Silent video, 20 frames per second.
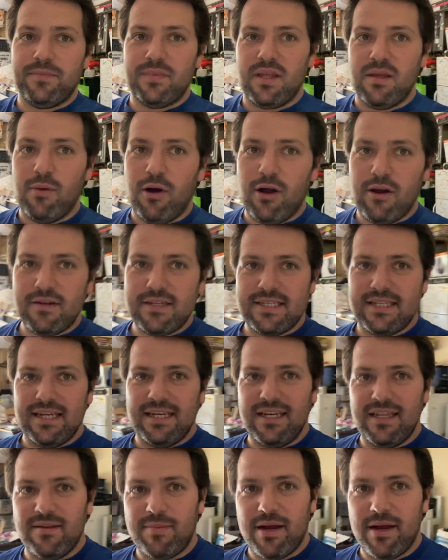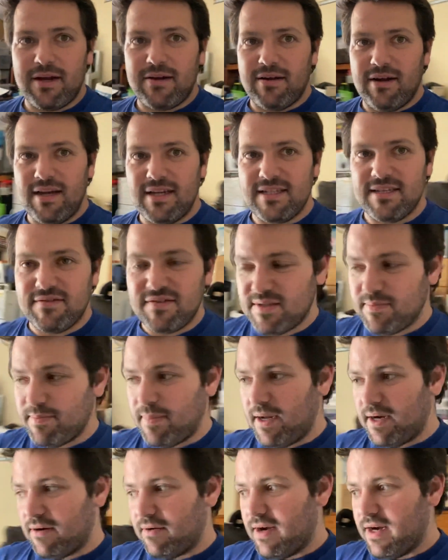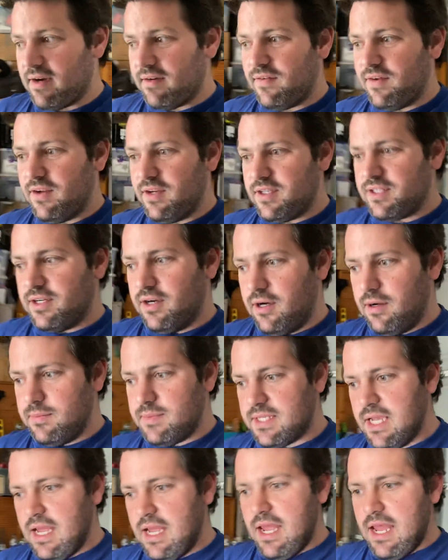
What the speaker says: You might have seen in the background as I've spun around a few times.